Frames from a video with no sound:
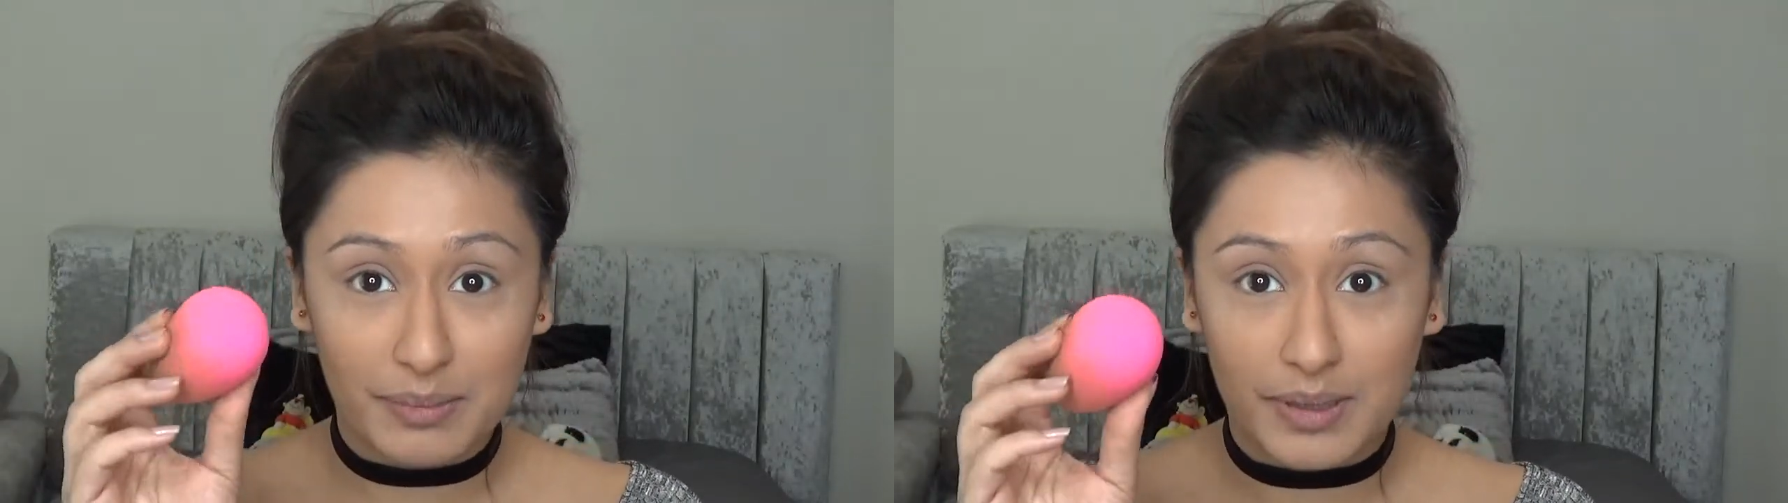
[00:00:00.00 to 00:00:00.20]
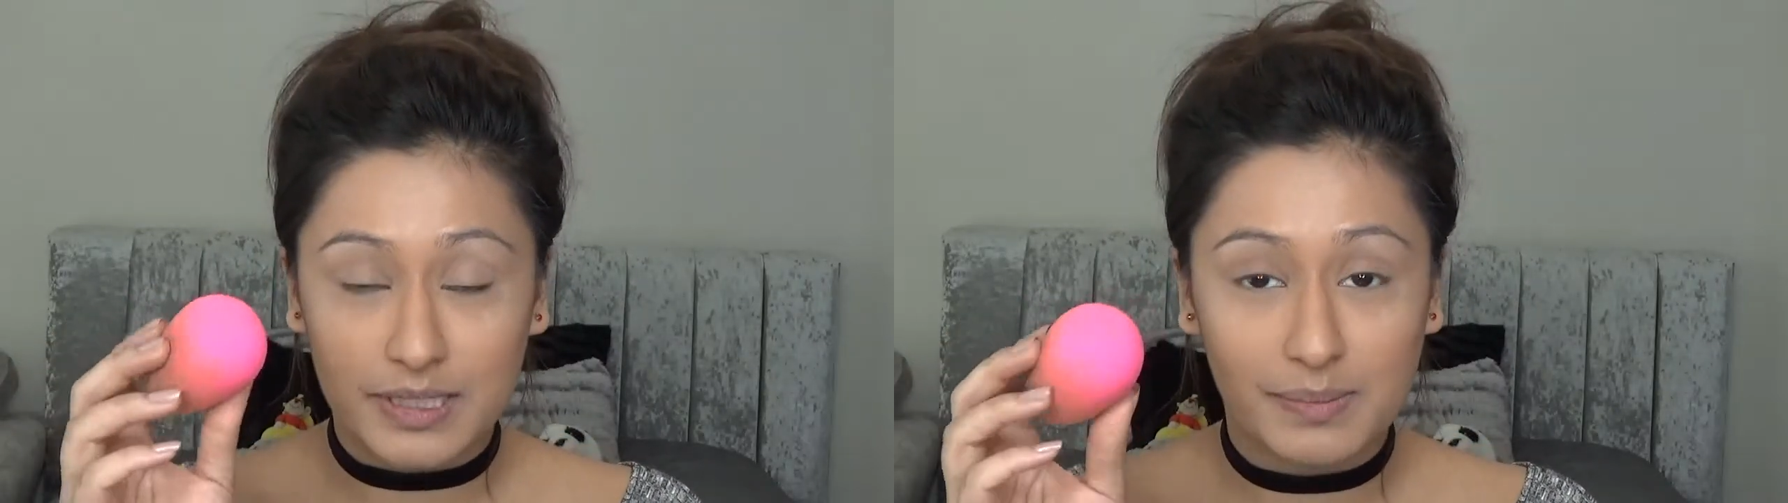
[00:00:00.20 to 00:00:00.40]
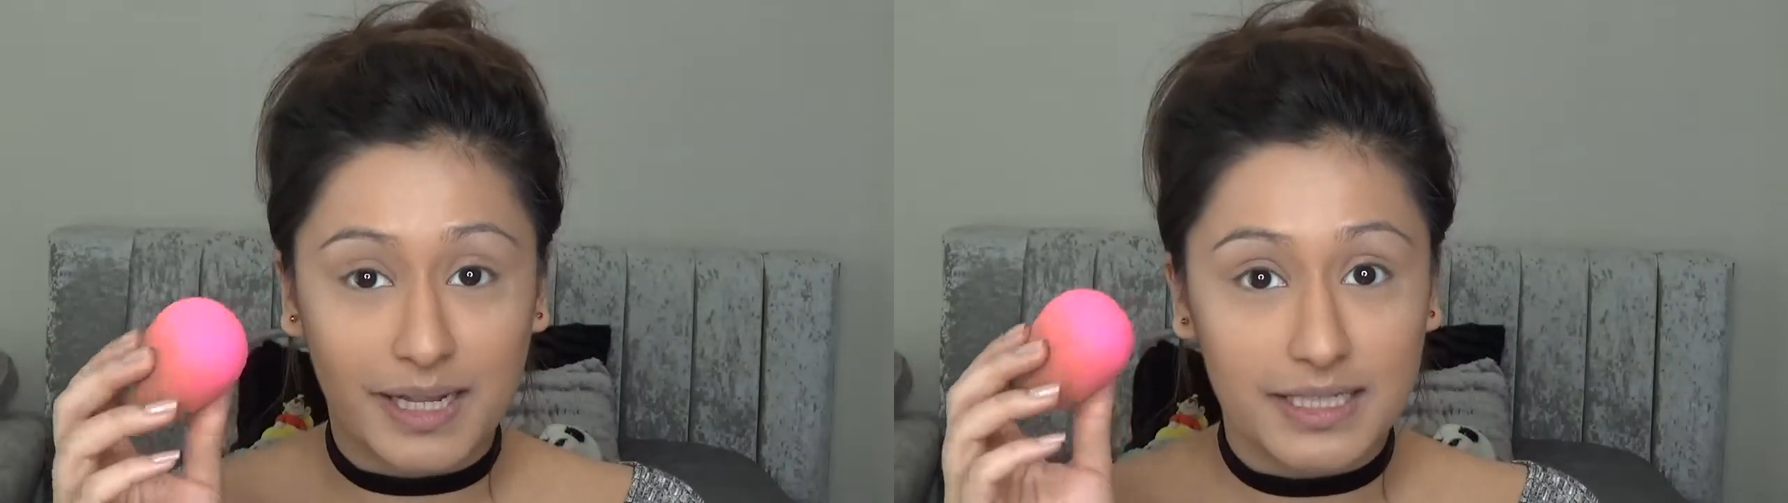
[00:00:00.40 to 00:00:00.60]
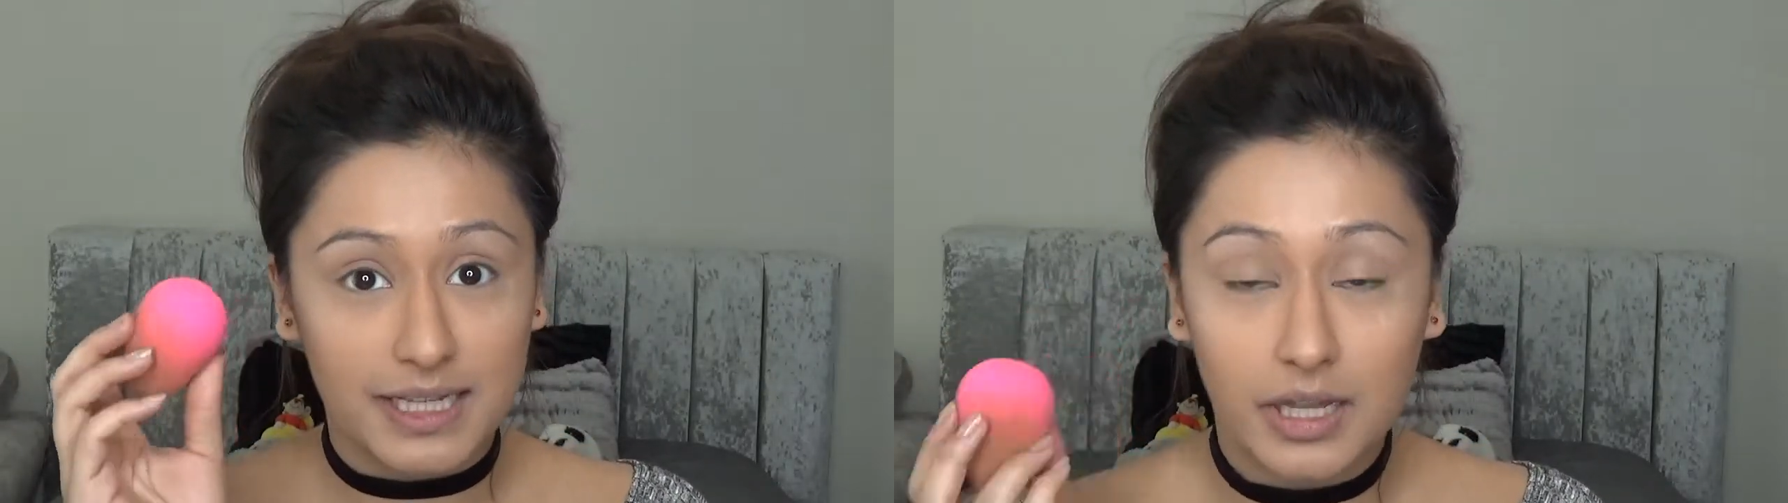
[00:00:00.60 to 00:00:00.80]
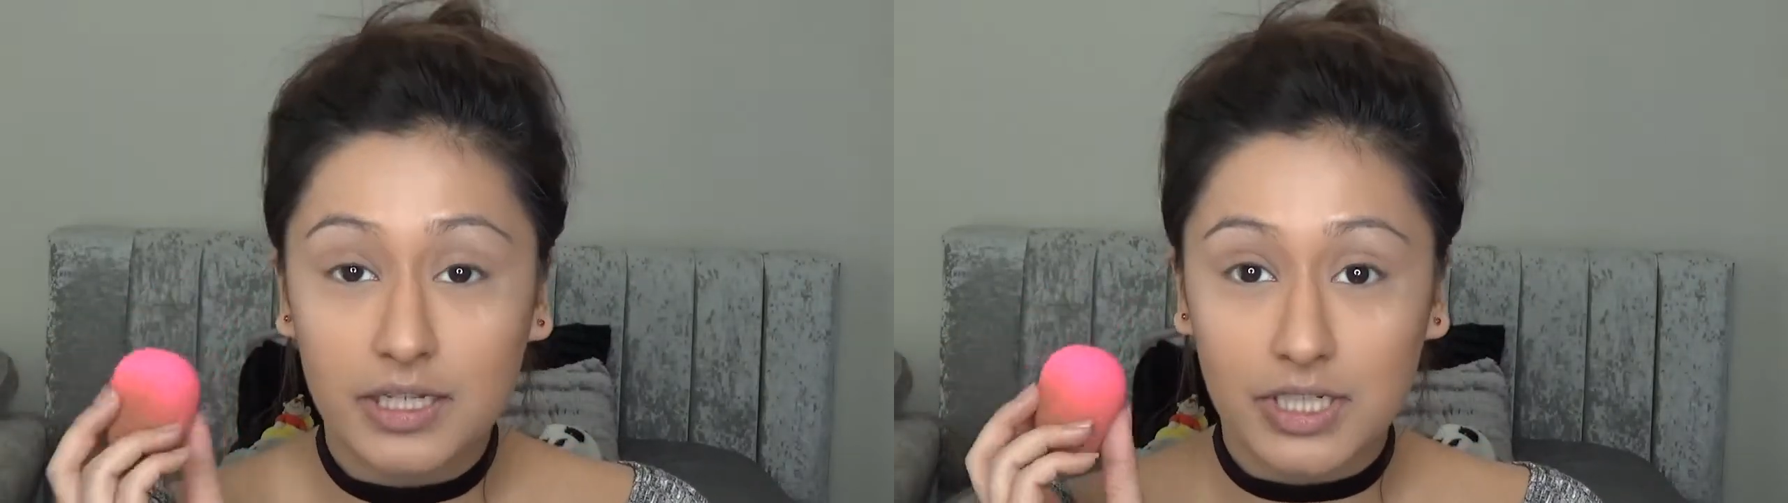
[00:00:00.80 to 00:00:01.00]
beauty
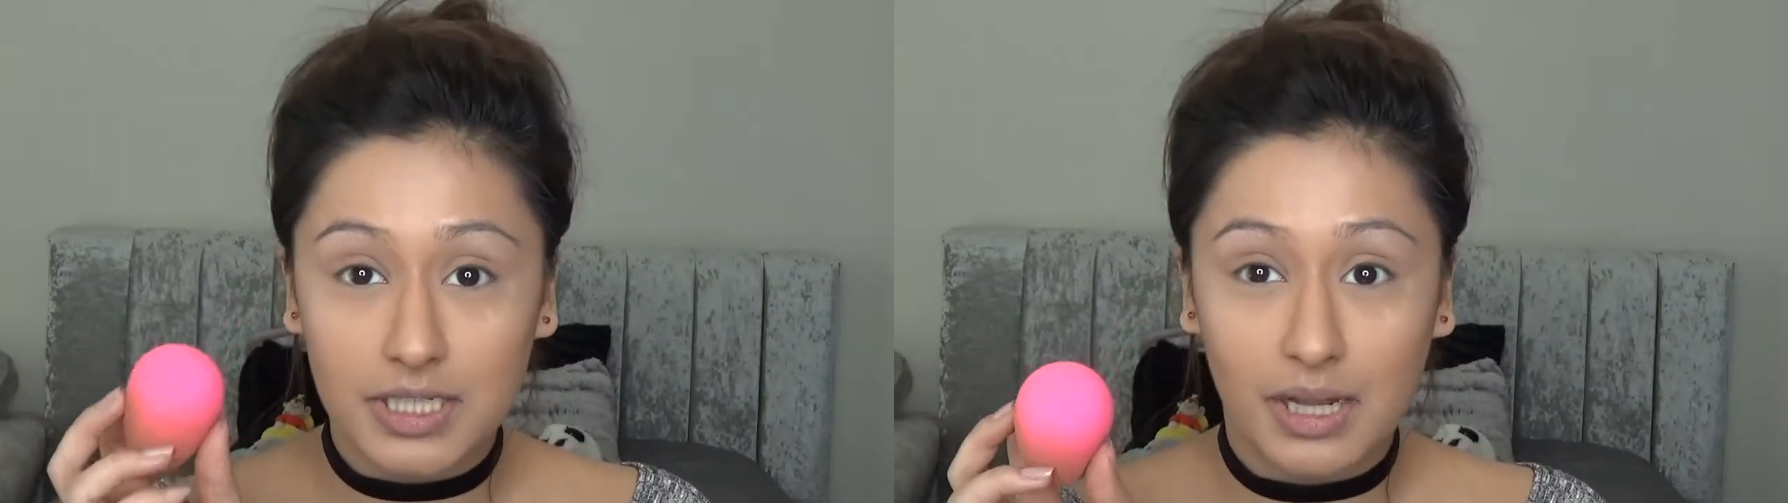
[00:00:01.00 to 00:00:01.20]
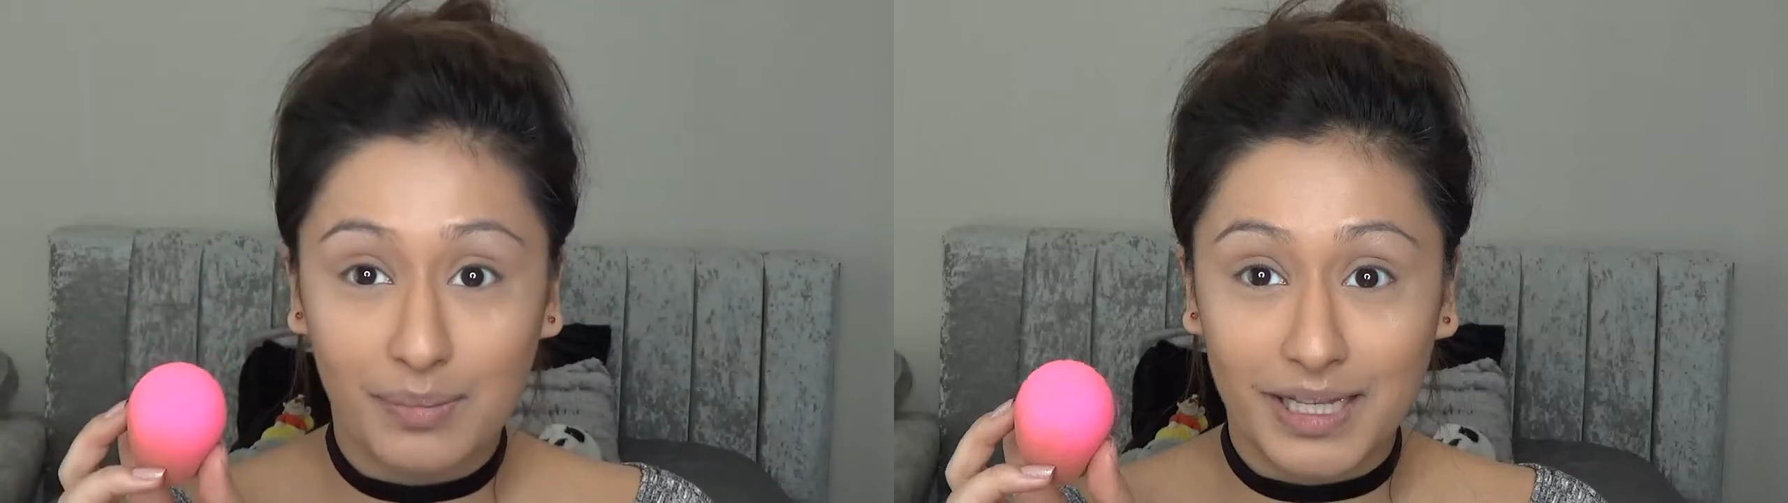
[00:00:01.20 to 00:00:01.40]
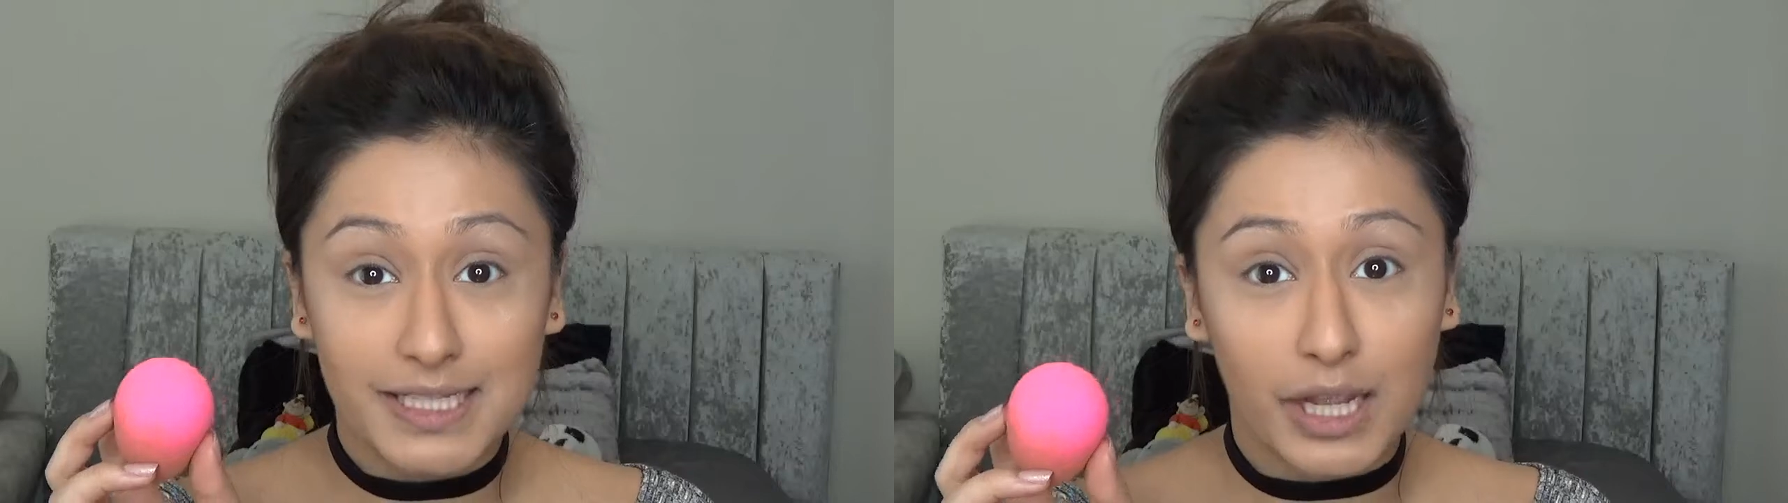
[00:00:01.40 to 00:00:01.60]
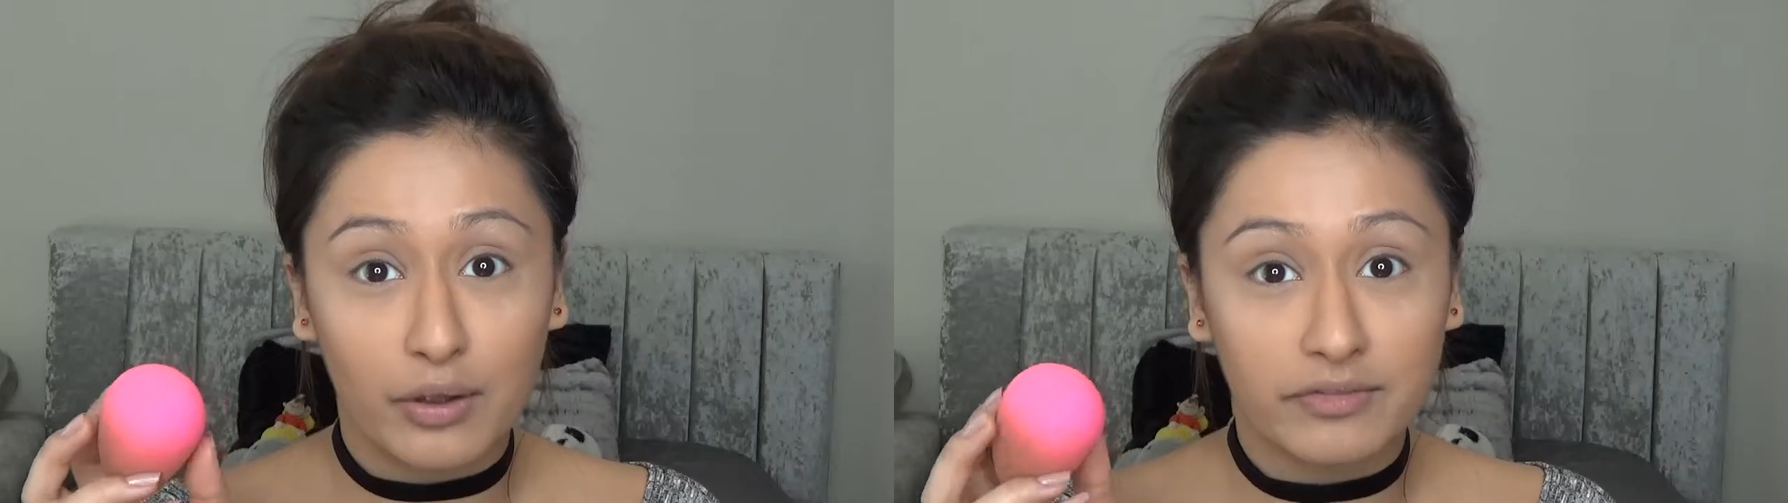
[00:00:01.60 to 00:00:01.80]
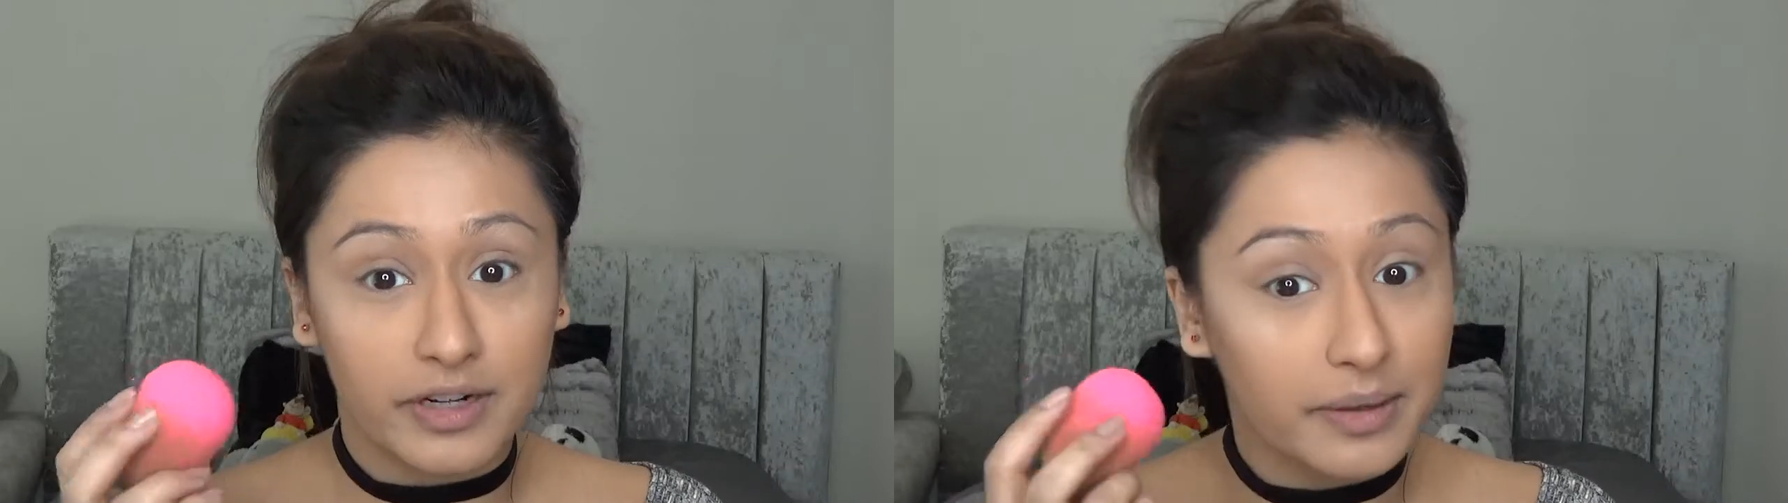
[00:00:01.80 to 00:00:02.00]
blender and just start blending
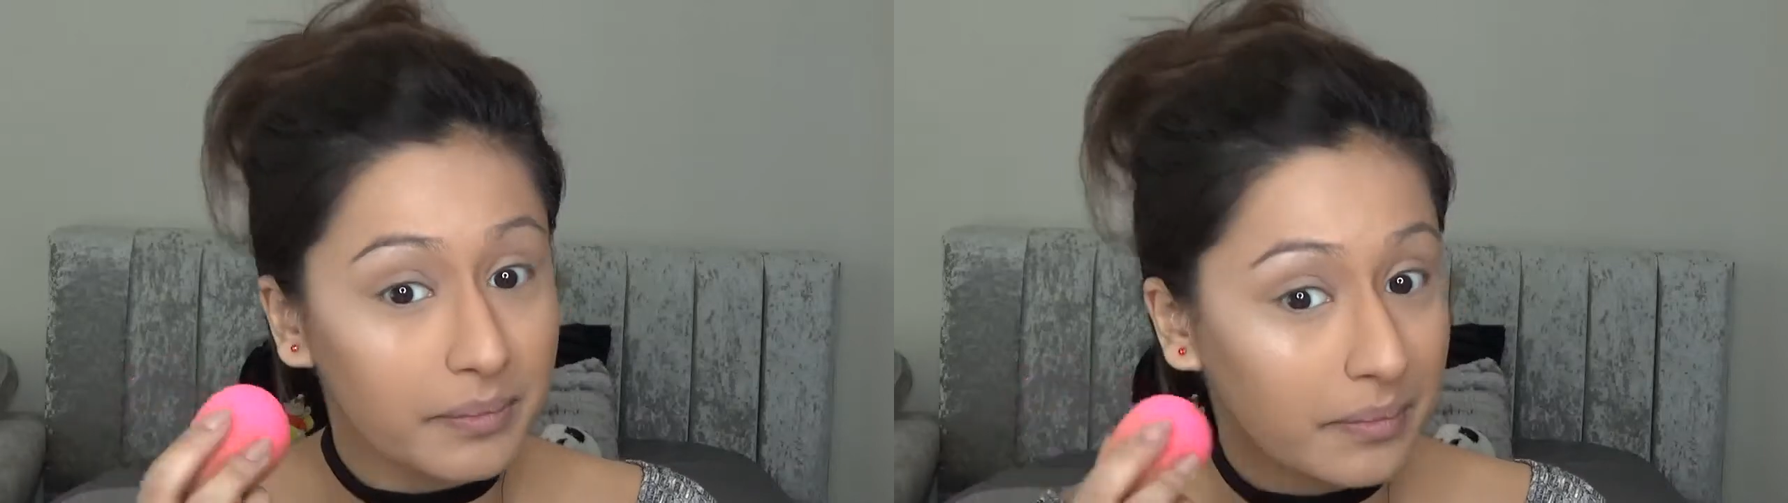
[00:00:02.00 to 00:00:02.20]
over it.